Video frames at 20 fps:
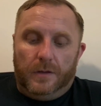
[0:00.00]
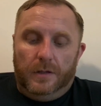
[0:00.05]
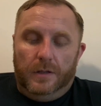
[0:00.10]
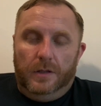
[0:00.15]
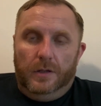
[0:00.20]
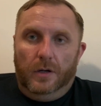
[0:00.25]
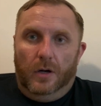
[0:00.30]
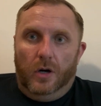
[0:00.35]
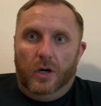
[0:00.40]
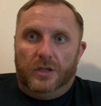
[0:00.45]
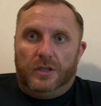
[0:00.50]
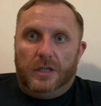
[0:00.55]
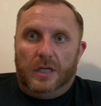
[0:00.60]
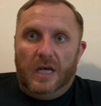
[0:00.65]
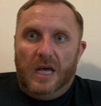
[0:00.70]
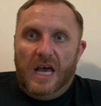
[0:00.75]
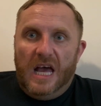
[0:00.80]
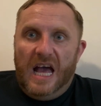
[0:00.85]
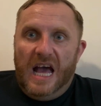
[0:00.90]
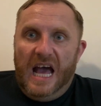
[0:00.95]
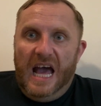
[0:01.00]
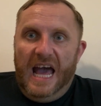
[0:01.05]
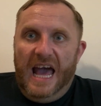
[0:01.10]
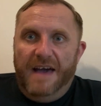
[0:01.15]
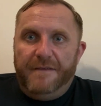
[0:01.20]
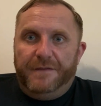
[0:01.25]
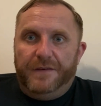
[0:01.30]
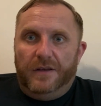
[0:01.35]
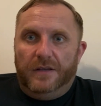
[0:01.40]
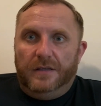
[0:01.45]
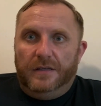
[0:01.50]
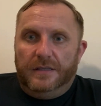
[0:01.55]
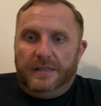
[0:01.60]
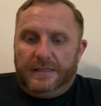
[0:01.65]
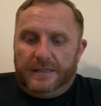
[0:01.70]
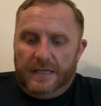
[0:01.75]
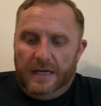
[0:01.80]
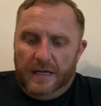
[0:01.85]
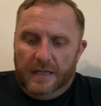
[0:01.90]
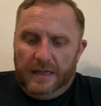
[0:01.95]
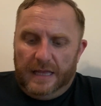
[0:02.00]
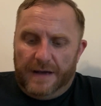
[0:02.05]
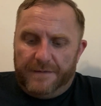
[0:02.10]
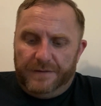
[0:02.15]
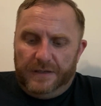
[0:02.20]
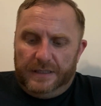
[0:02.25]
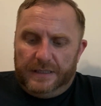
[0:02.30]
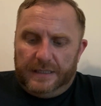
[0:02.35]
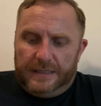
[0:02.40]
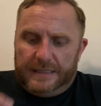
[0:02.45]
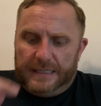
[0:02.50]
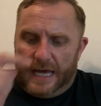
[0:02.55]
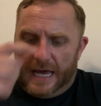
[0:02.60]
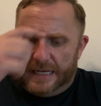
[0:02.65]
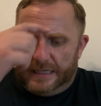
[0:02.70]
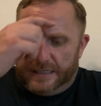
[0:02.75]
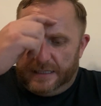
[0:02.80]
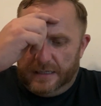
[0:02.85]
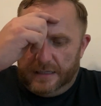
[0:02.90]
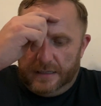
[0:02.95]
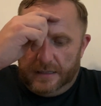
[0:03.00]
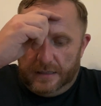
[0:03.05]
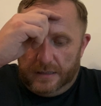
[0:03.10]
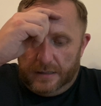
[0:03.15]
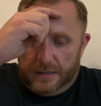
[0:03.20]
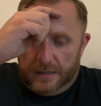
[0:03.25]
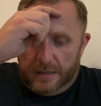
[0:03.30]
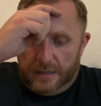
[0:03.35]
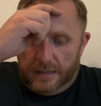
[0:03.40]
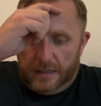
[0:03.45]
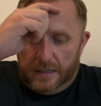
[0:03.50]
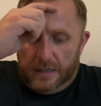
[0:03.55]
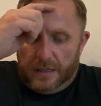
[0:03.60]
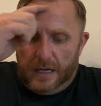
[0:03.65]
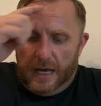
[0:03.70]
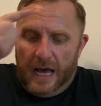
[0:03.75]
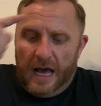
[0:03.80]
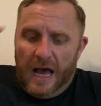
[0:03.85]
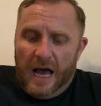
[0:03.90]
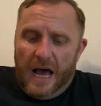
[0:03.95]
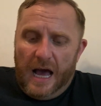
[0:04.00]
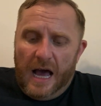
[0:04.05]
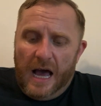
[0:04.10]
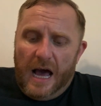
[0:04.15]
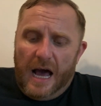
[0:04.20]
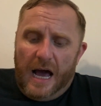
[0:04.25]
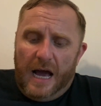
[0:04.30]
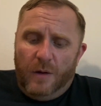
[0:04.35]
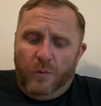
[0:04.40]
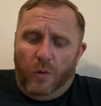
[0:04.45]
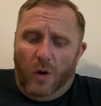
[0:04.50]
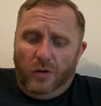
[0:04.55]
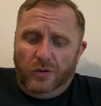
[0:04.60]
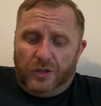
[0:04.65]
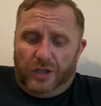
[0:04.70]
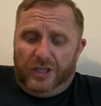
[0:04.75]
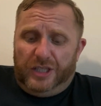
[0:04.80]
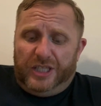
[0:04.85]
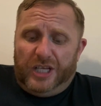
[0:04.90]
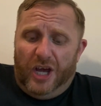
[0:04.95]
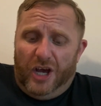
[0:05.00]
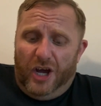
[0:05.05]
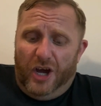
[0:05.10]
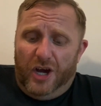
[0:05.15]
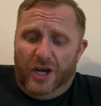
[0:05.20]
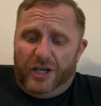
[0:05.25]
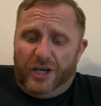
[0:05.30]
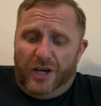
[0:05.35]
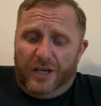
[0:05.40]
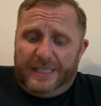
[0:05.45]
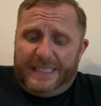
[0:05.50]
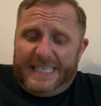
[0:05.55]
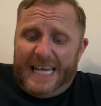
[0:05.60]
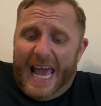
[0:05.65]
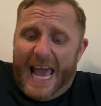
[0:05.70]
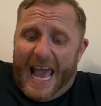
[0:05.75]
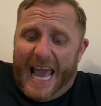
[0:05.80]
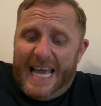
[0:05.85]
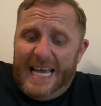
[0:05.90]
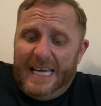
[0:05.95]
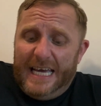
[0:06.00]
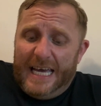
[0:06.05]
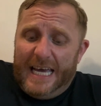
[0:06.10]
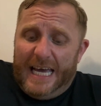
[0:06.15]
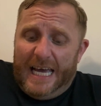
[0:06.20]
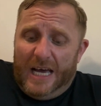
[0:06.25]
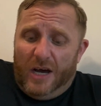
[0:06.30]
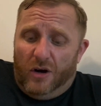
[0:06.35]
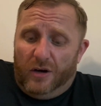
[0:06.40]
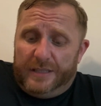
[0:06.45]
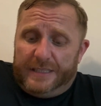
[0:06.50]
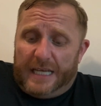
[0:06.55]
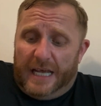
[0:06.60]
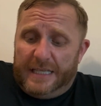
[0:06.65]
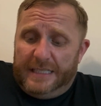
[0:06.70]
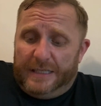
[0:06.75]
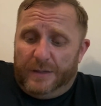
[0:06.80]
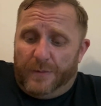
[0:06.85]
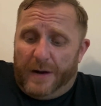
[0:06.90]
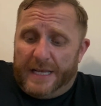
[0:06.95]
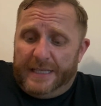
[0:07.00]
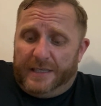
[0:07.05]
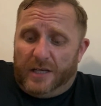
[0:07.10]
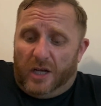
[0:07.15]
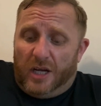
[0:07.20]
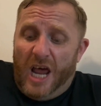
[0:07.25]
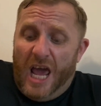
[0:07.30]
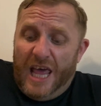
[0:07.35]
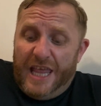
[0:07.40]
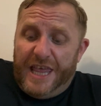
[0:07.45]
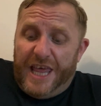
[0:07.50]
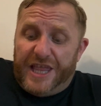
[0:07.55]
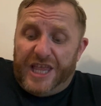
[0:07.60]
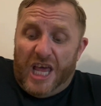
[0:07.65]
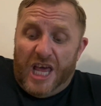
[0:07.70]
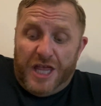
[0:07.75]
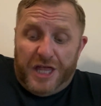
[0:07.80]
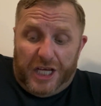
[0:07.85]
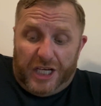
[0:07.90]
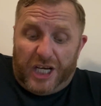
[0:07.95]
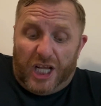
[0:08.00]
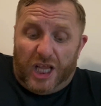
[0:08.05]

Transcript: Good heavens, Lavender said. I once heard her say, Hortensia went on, that a